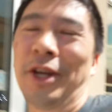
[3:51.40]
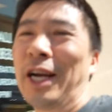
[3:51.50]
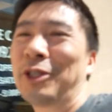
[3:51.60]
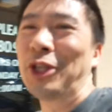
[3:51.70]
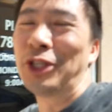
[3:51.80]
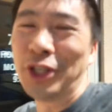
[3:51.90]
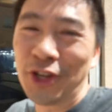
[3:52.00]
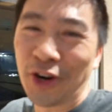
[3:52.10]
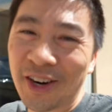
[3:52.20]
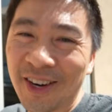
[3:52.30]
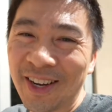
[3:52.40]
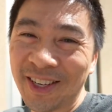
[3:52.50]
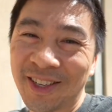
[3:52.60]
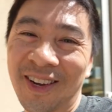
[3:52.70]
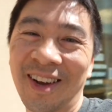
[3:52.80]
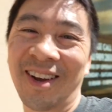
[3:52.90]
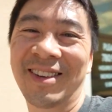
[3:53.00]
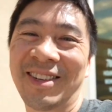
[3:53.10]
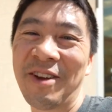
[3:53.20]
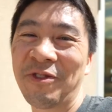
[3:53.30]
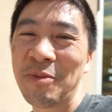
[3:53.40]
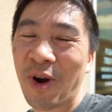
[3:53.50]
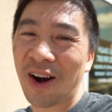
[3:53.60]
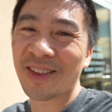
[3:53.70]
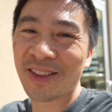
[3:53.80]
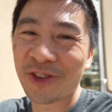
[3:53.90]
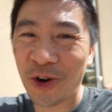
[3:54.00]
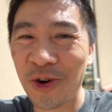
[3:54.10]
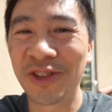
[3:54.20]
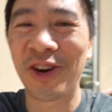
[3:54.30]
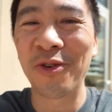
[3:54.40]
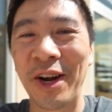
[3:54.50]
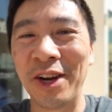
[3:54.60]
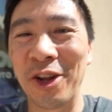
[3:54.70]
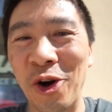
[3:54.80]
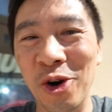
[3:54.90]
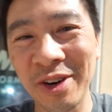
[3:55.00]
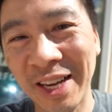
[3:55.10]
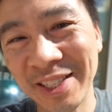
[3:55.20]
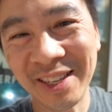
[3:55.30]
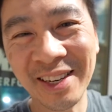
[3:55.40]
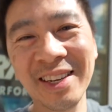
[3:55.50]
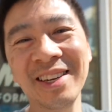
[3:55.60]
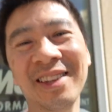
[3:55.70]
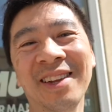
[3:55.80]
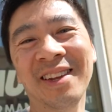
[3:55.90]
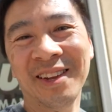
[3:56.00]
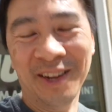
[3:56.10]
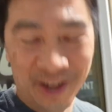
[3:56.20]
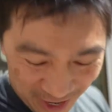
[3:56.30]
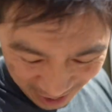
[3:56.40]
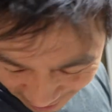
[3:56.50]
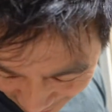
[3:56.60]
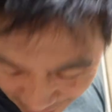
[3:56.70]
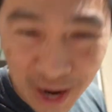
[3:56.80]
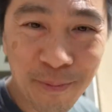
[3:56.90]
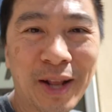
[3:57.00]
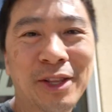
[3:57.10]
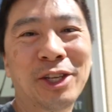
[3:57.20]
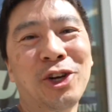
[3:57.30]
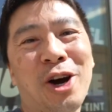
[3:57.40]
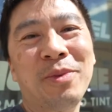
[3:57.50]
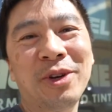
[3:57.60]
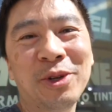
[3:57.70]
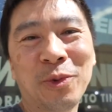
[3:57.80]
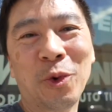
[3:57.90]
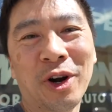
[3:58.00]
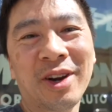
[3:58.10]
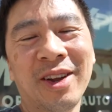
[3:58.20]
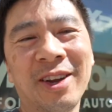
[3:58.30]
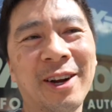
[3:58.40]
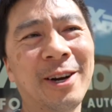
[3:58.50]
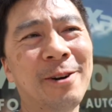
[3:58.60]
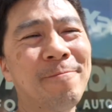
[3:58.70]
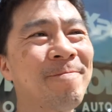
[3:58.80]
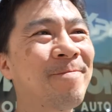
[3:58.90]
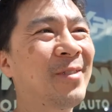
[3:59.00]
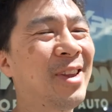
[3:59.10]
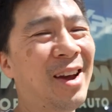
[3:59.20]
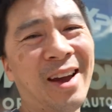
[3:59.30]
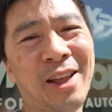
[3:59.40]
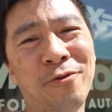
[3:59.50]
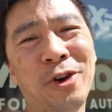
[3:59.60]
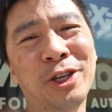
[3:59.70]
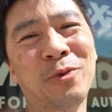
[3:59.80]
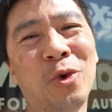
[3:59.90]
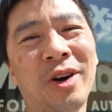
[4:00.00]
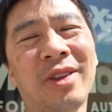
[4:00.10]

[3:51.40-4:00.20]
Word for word: guys, so the G T R is safely parked at the show and it's all ready to go, nice and clean. I just had to head back to the shop and do some work. Um, yeah, I had to finish some work